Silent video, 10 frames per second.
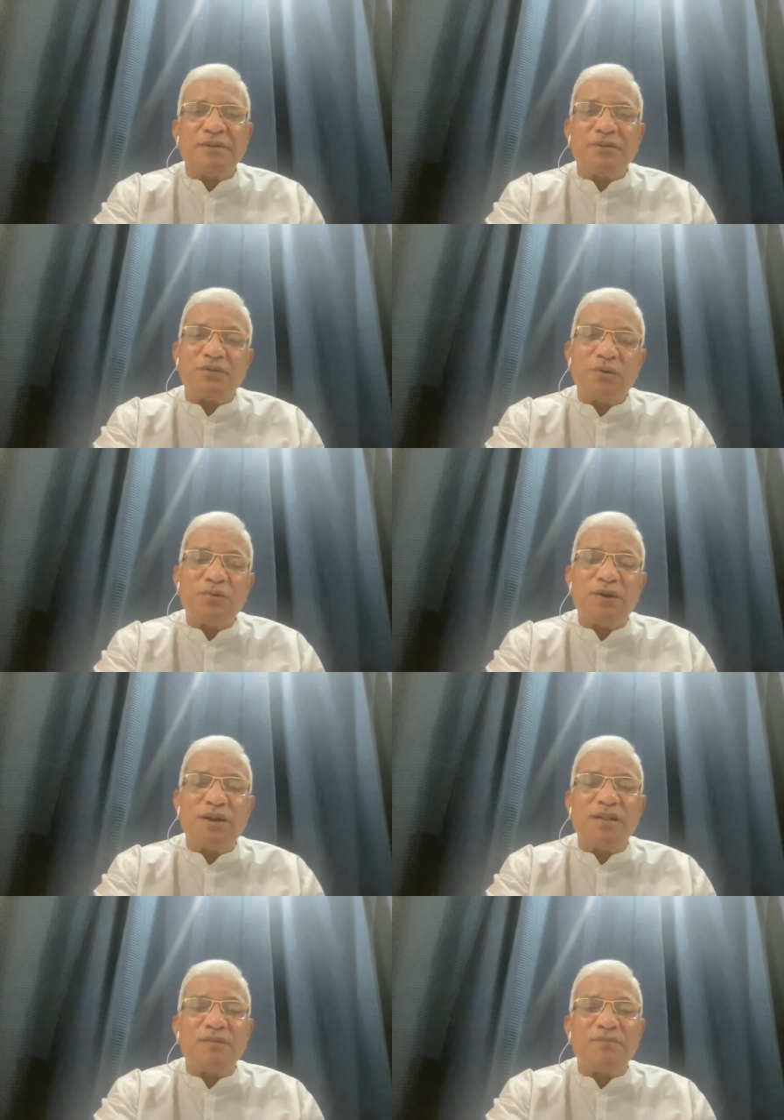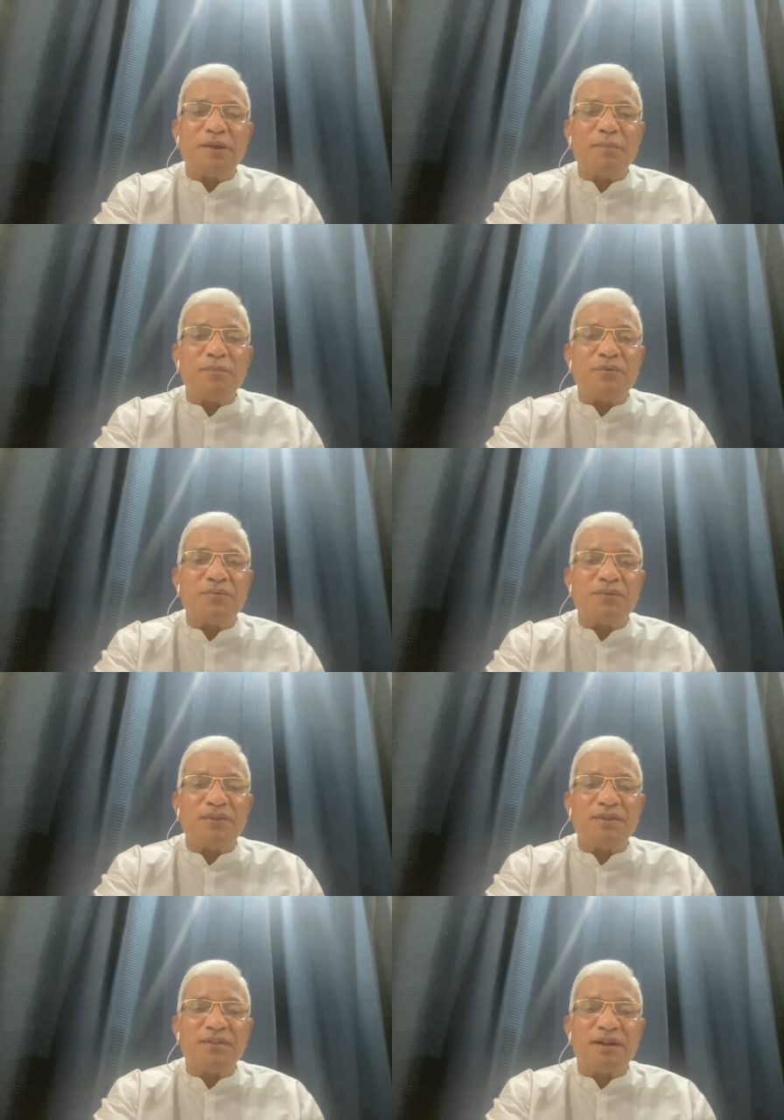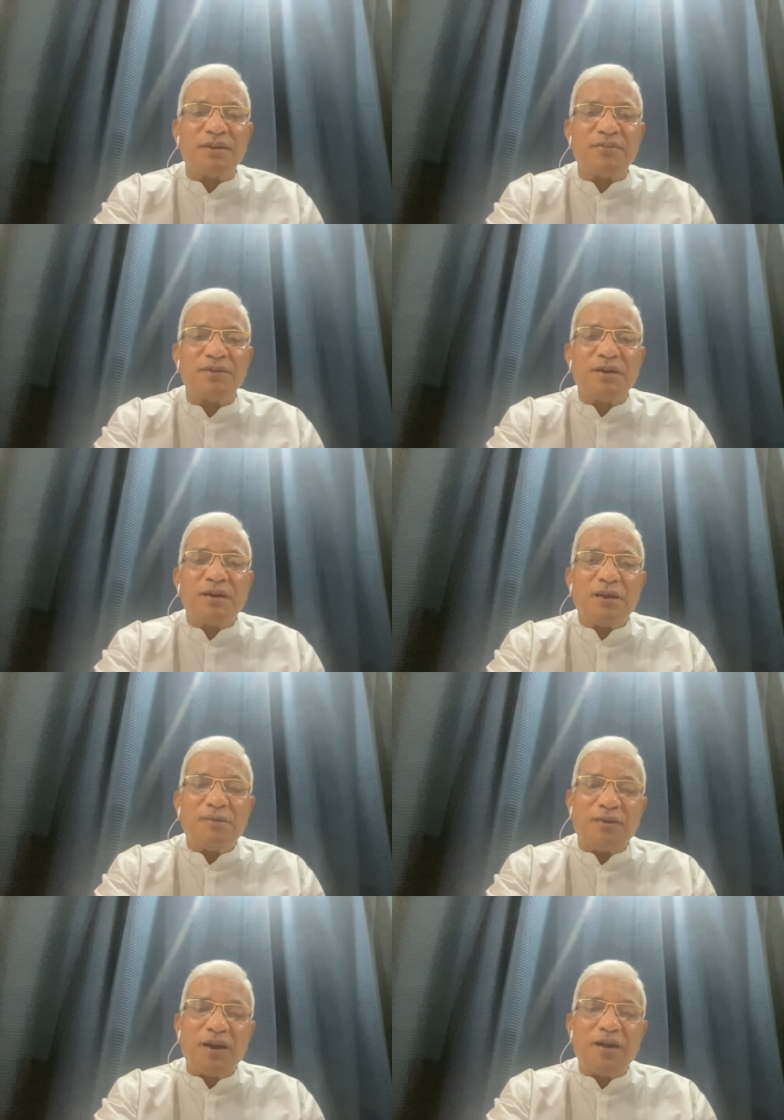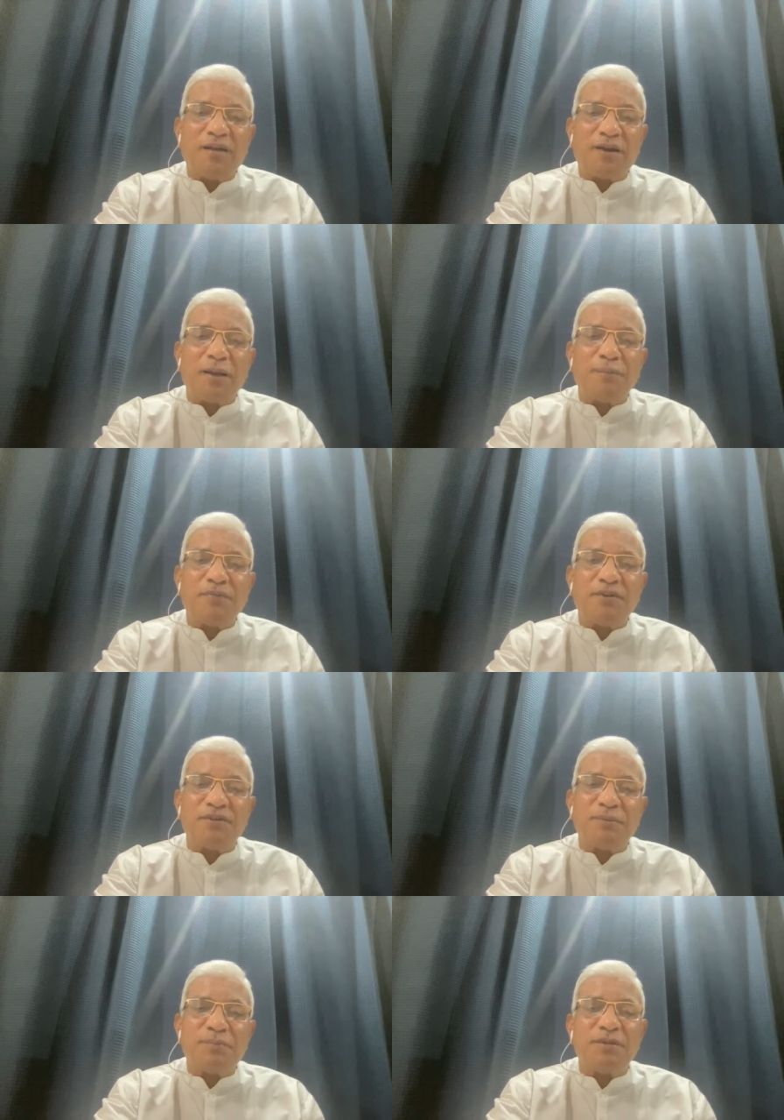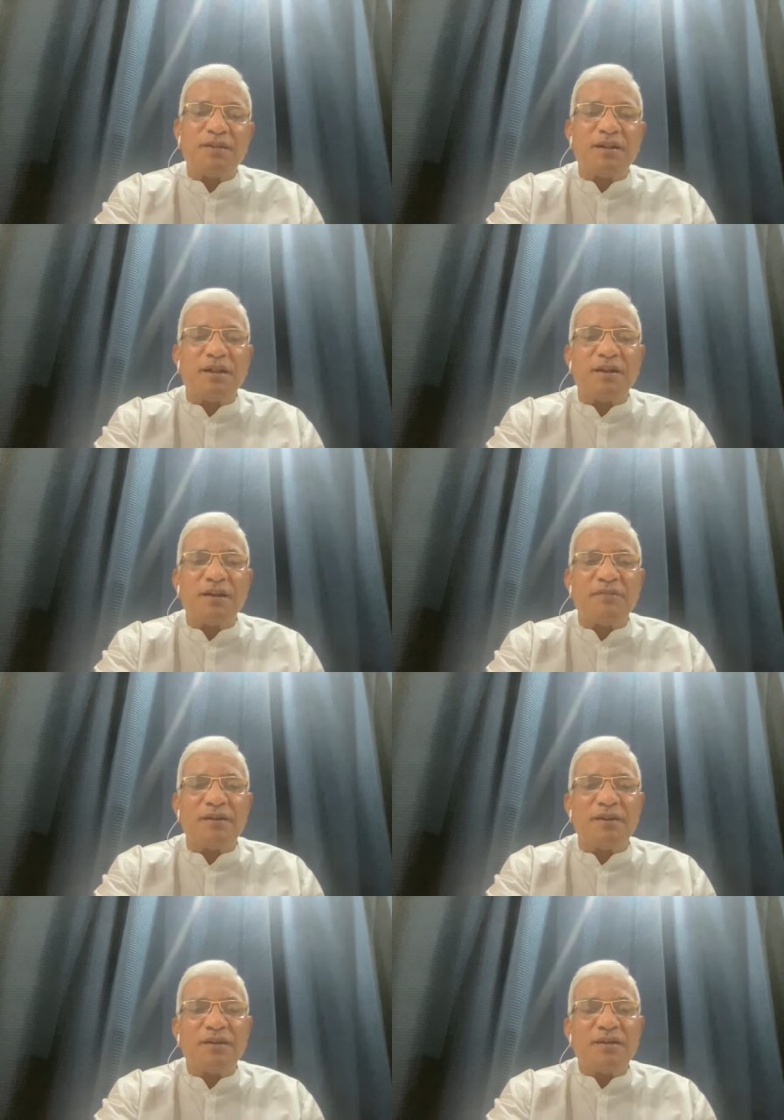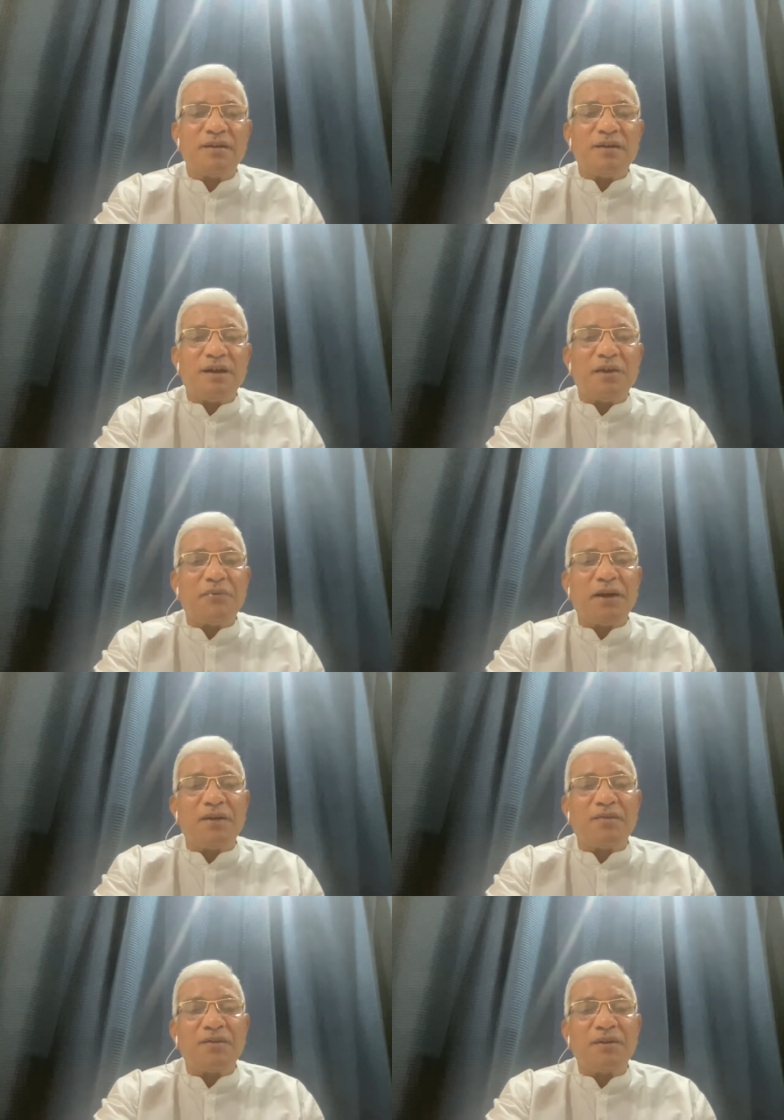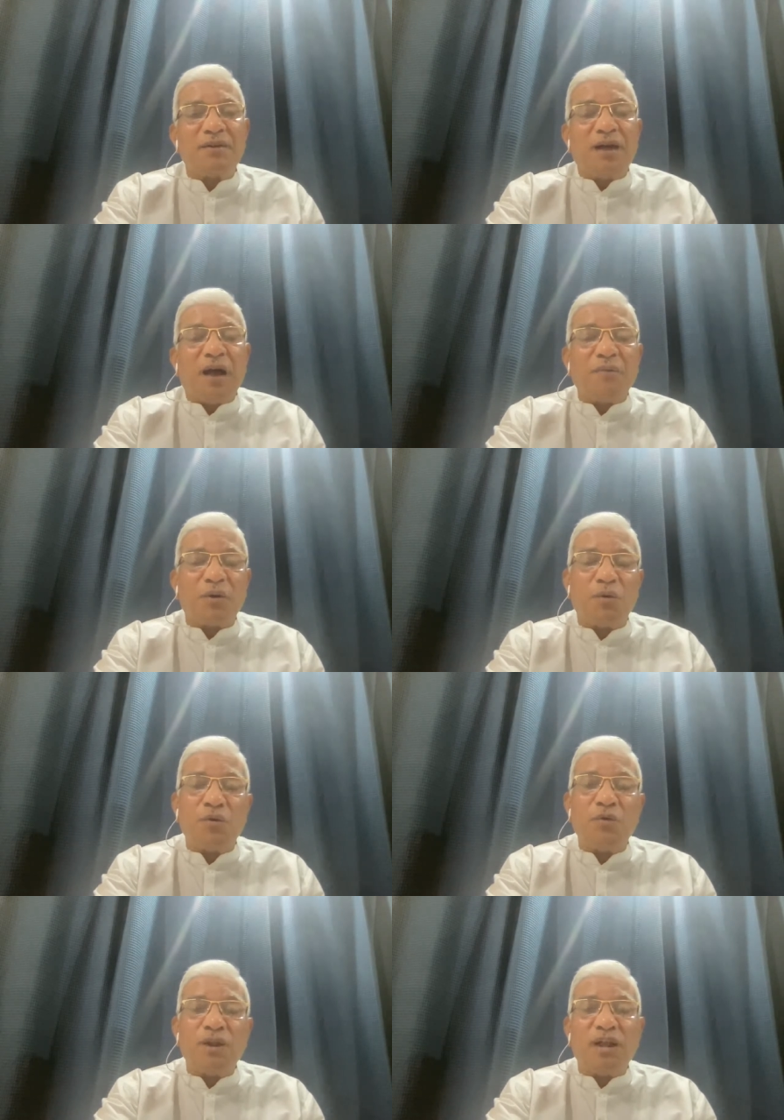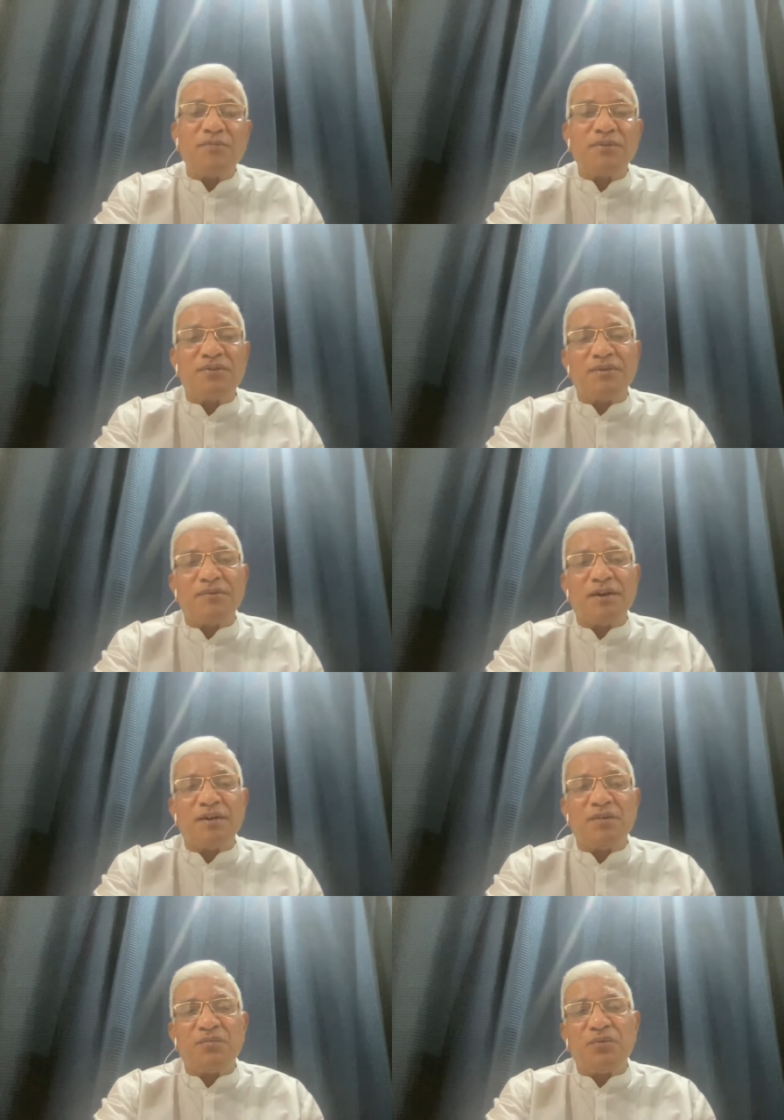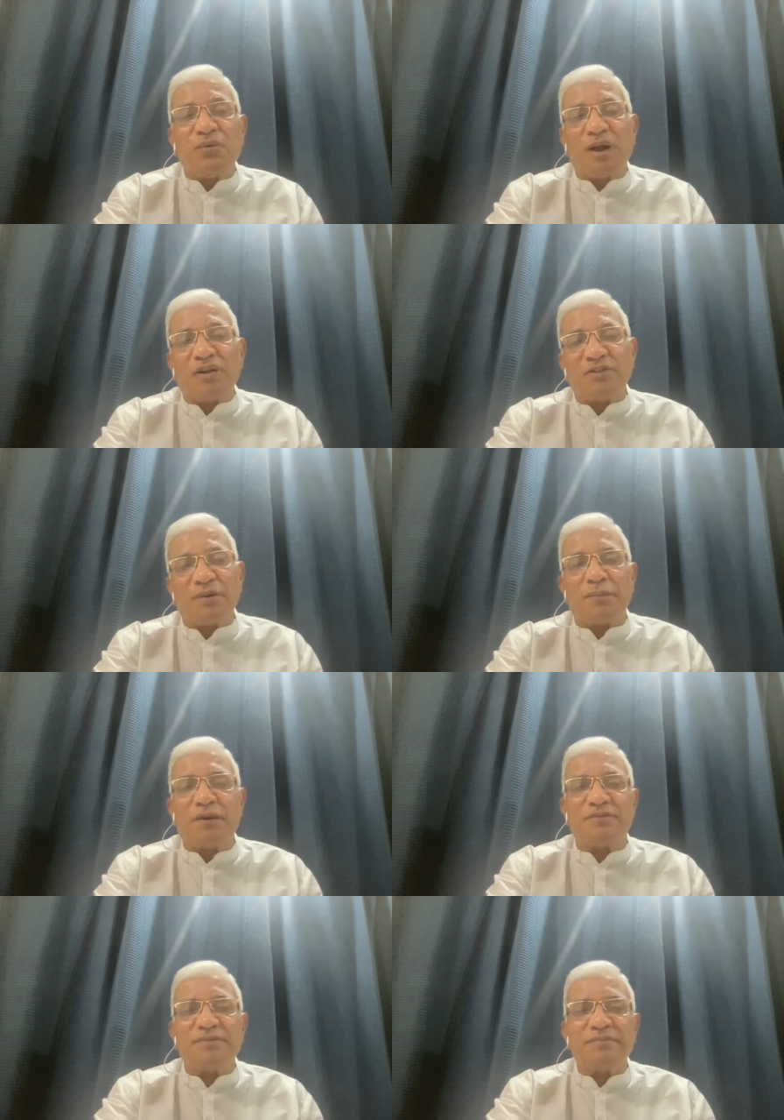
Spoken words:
There's also another very beautiful thing, that is a wide type of discipline that they have given. In fact, our whole life is divided into four ashramas.